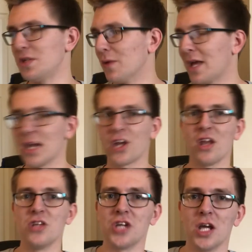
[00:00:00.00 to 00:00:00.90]
you know, kind of
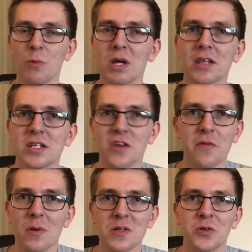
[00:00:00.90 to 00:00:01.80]
cringy and weird and stuff,
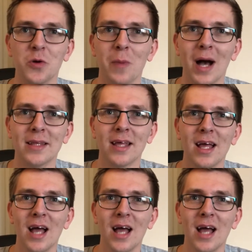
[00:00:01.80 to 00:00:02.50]
but it wasn't too bad.